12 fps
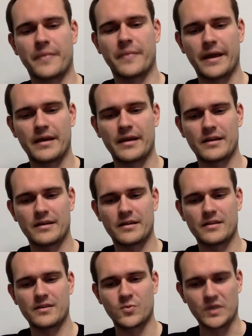
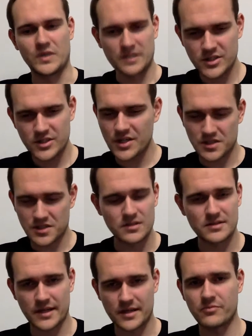And we did change the
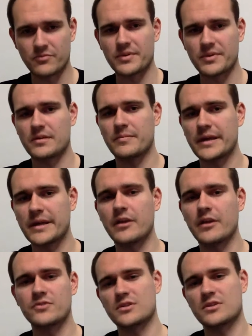design at the
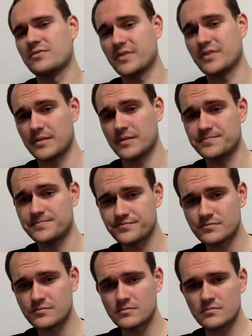beginning of 2015.
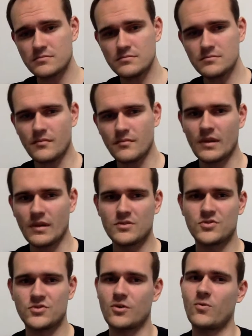
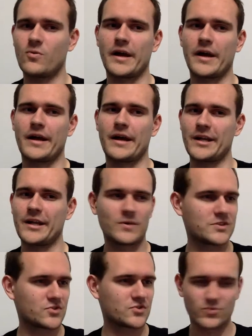So
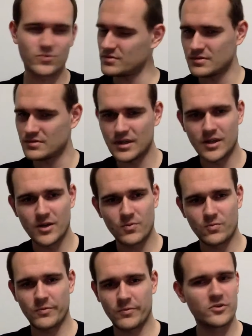anywhere soon,
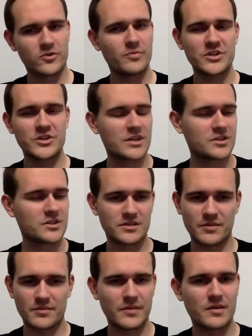we will not be changing
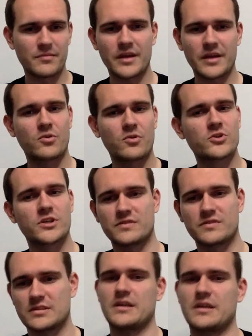the main
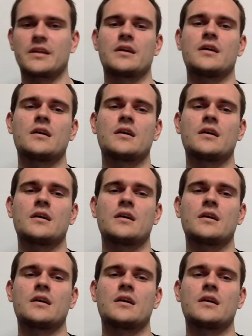bookshelf design.